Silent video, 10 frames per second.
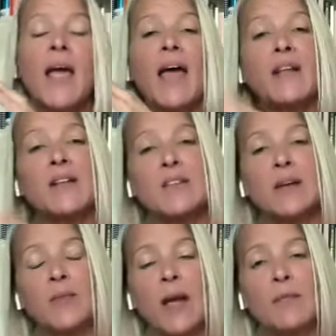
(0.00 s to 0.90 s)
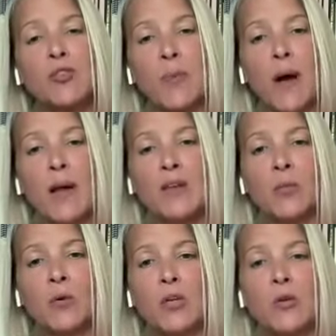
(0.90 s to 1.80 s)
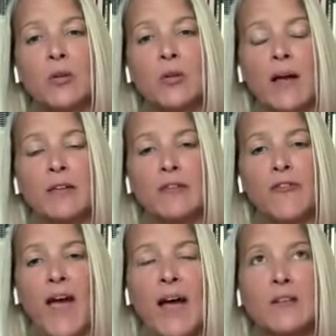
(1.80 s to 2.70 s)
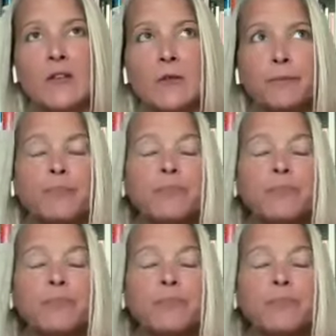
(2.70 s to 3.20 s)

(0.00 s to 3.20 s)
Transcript: and then sometimes your body will utilize fats.